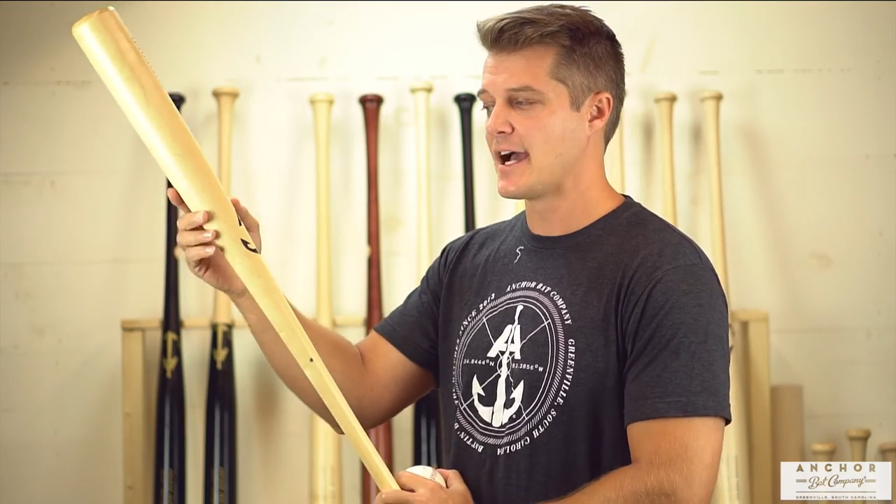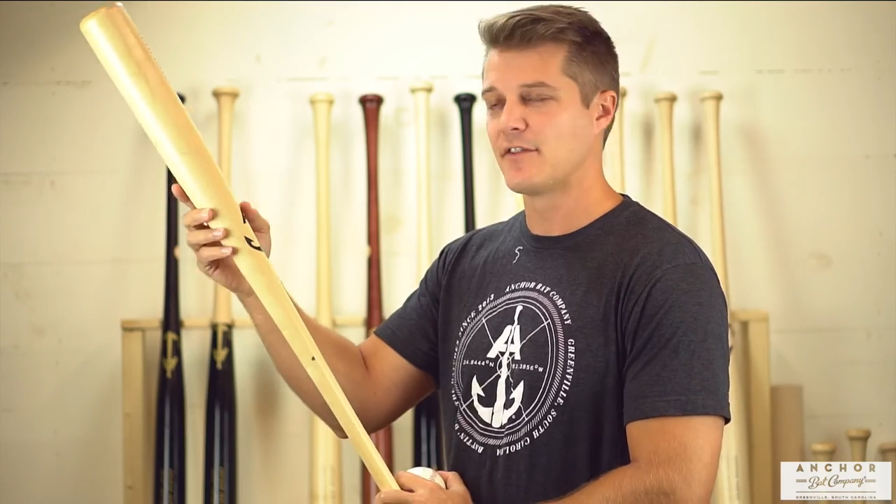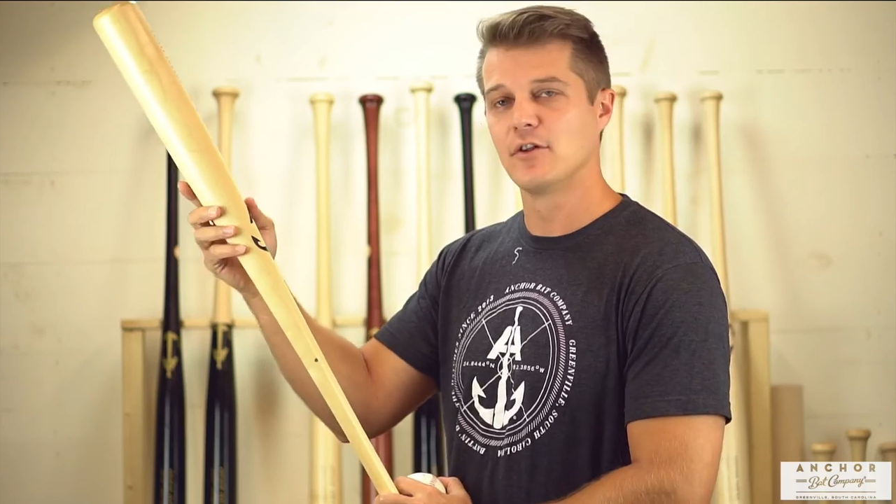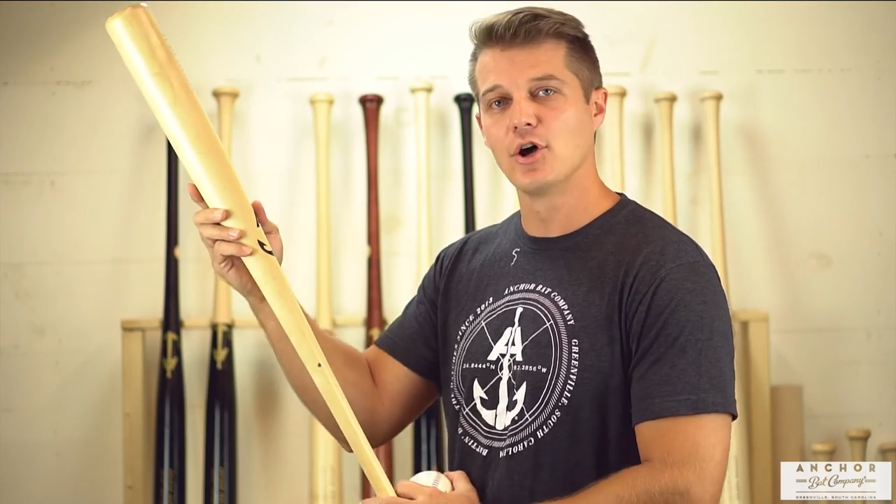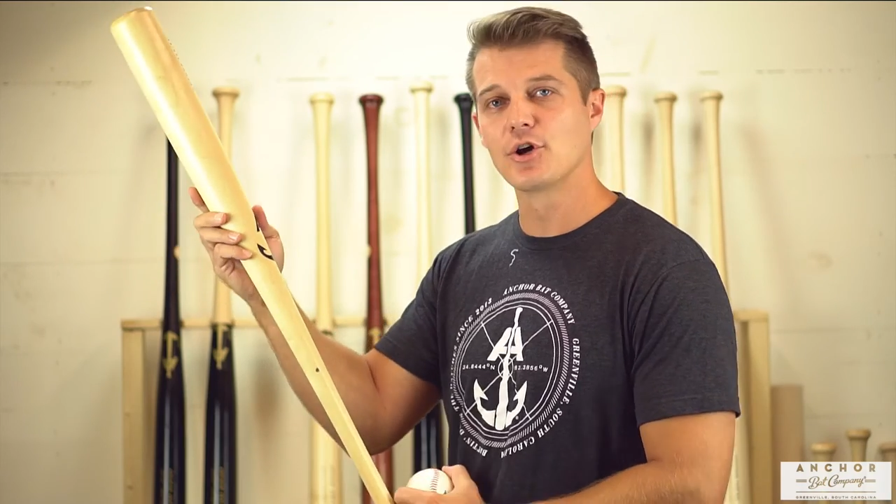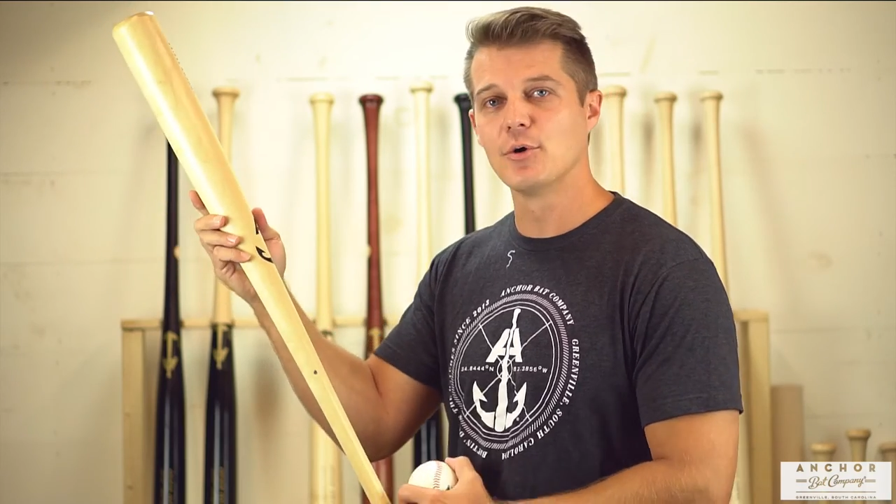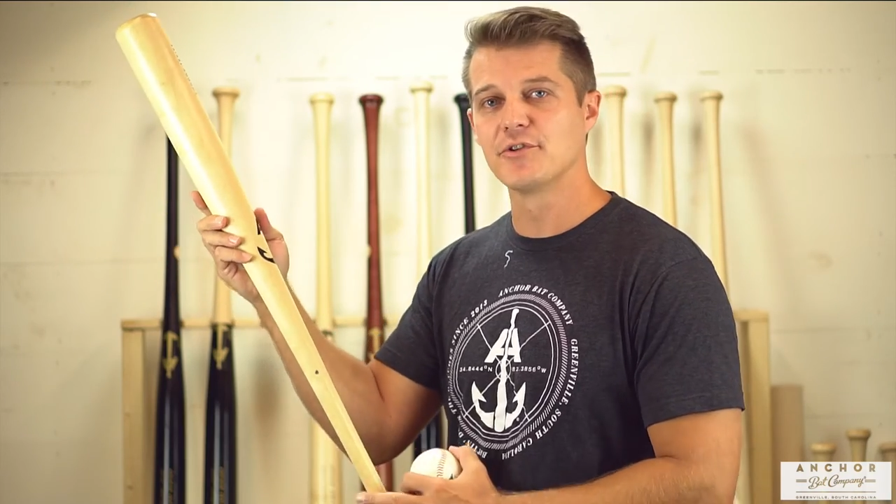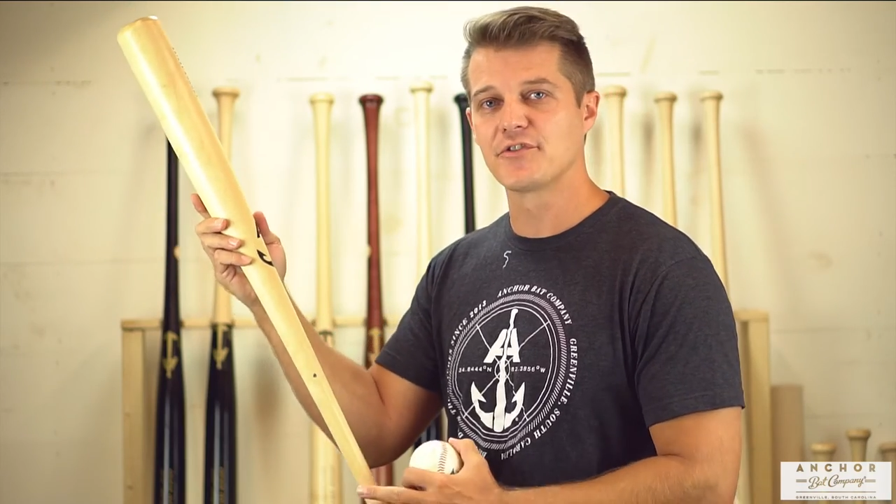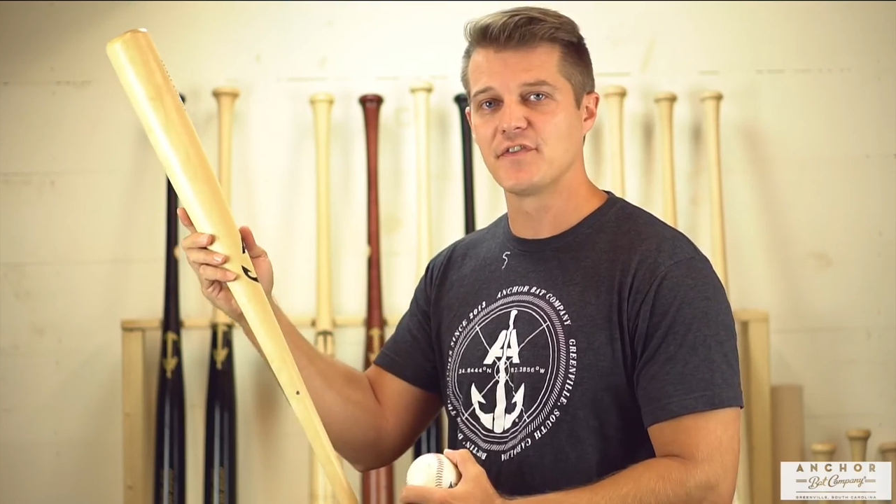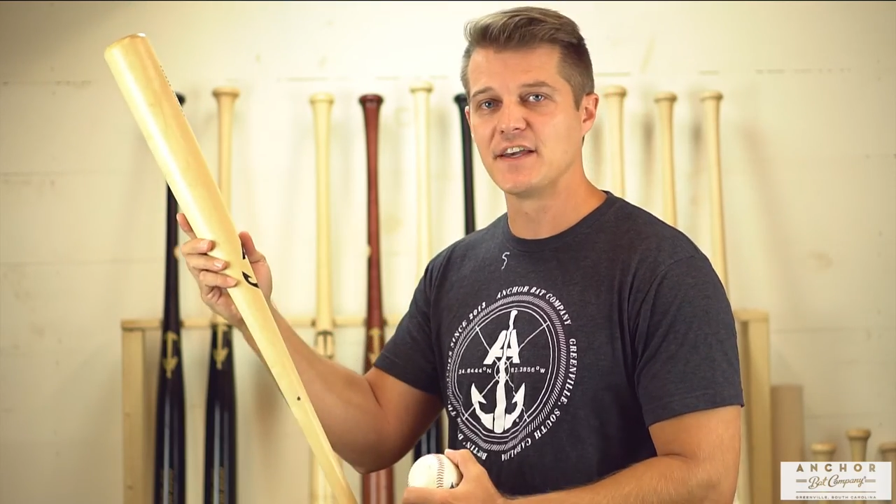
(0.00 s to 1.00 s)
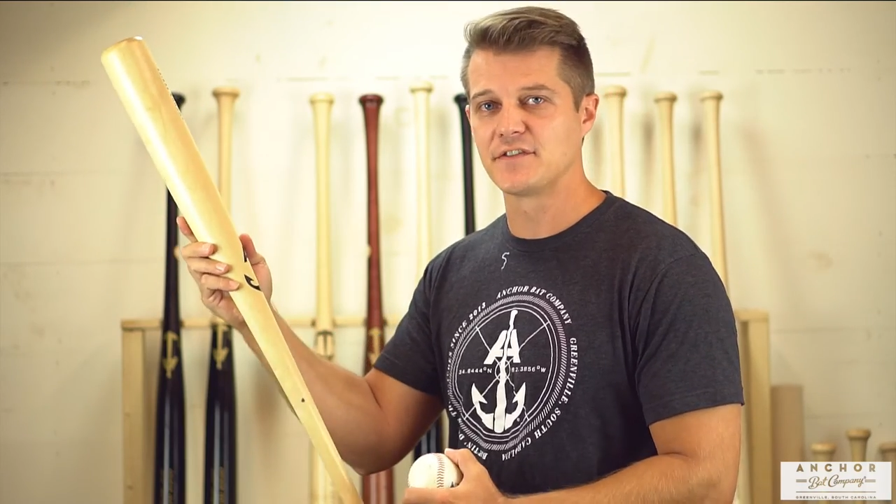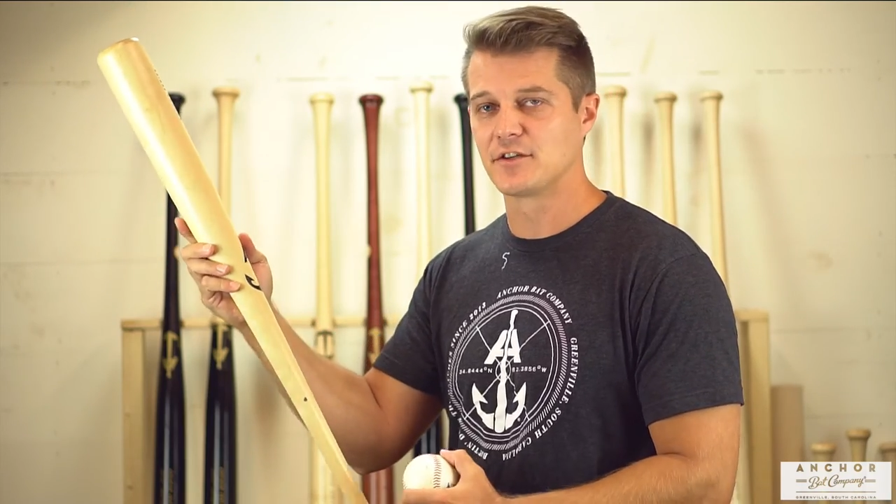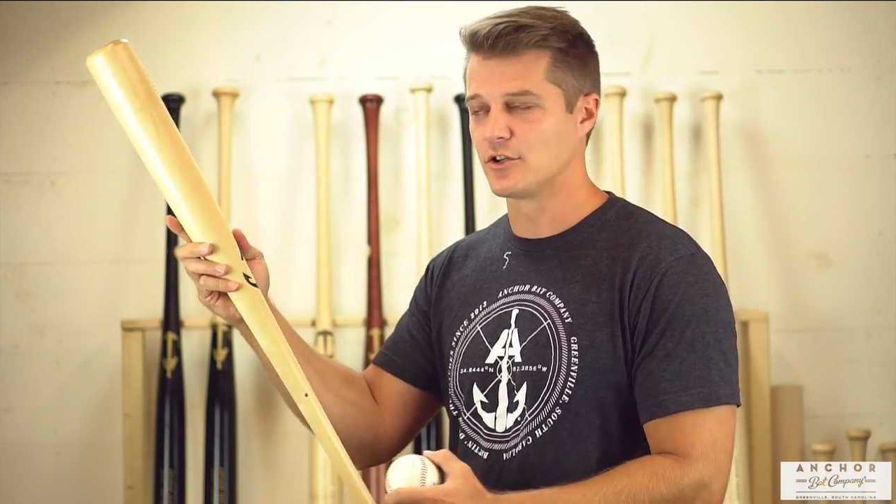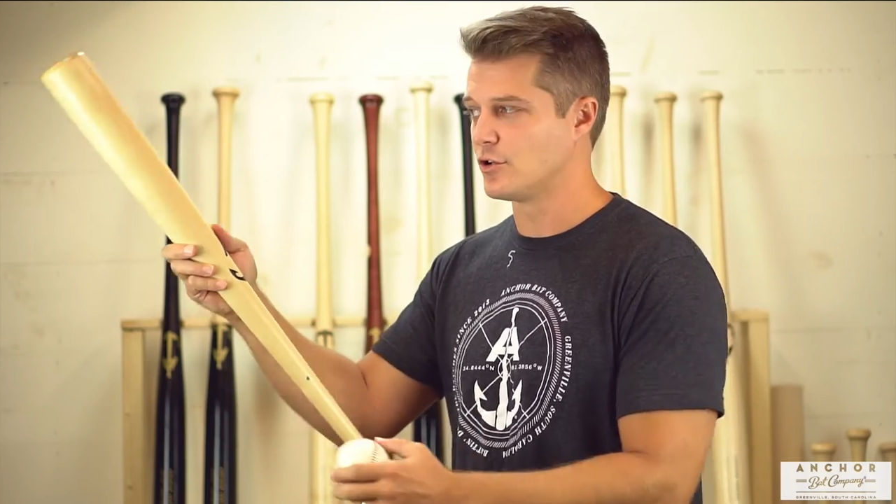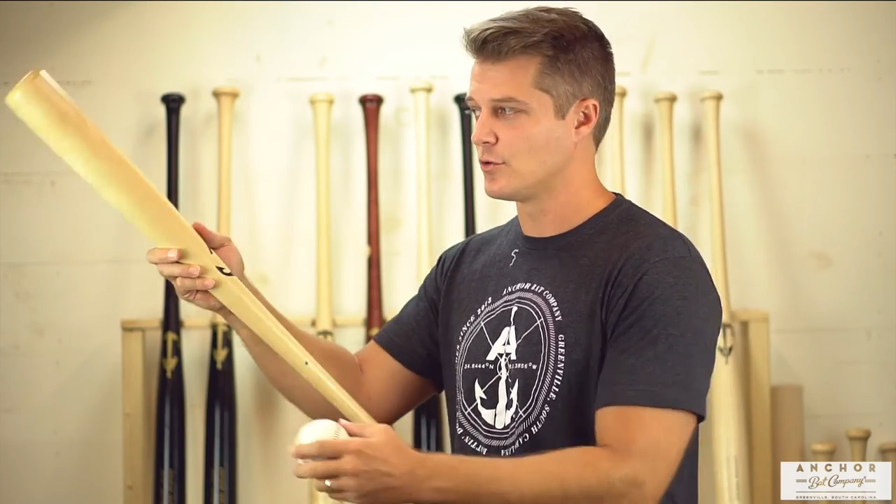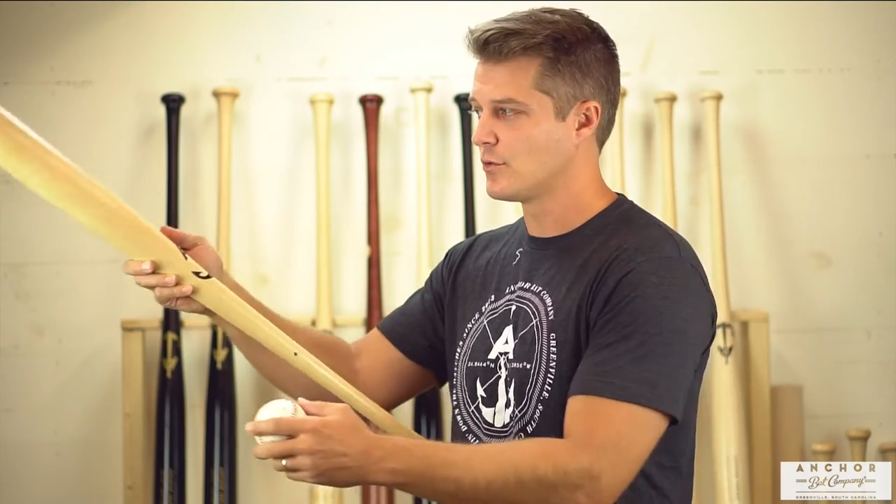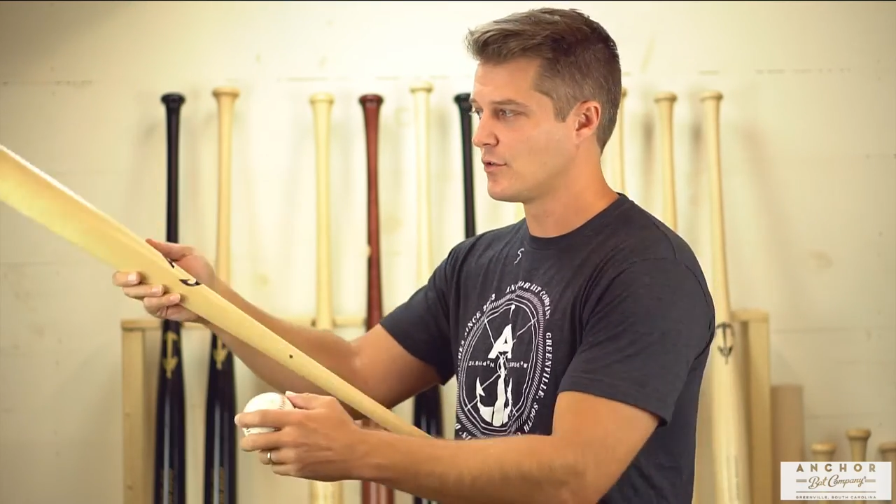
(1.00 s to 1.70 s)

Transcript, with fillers: that the logo is facing you.